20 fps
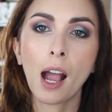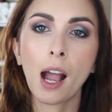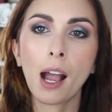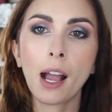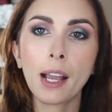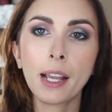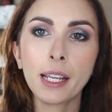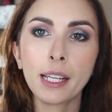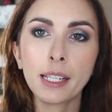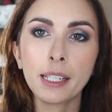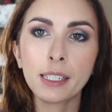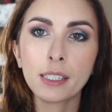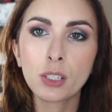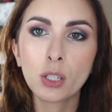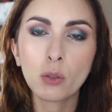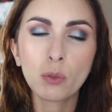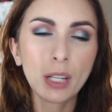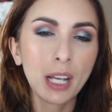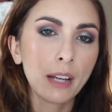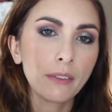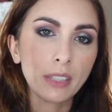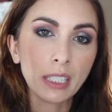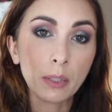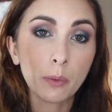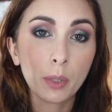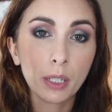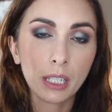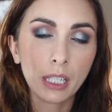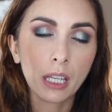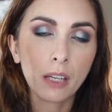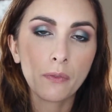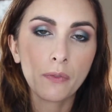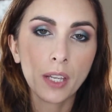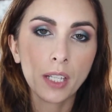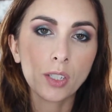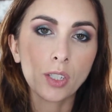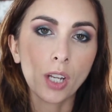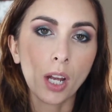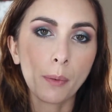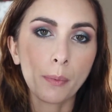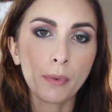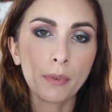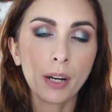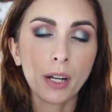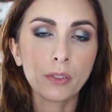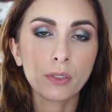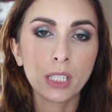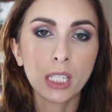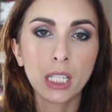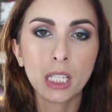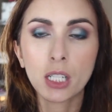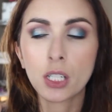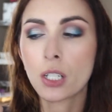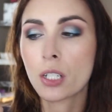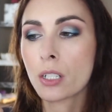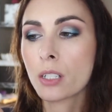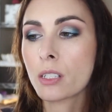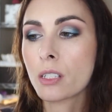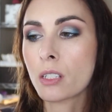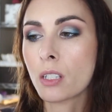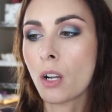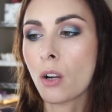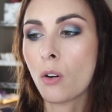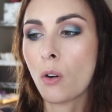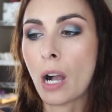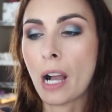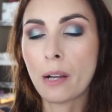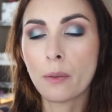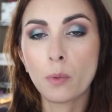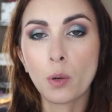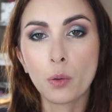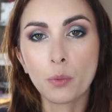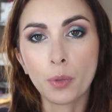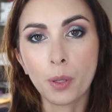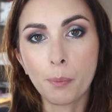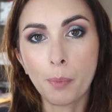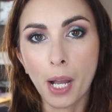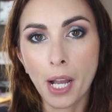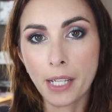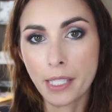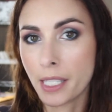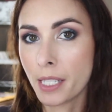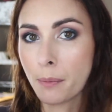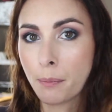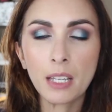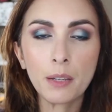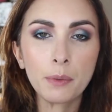I don't have anywhere to get Face Shop around here, so I won't rebuy it.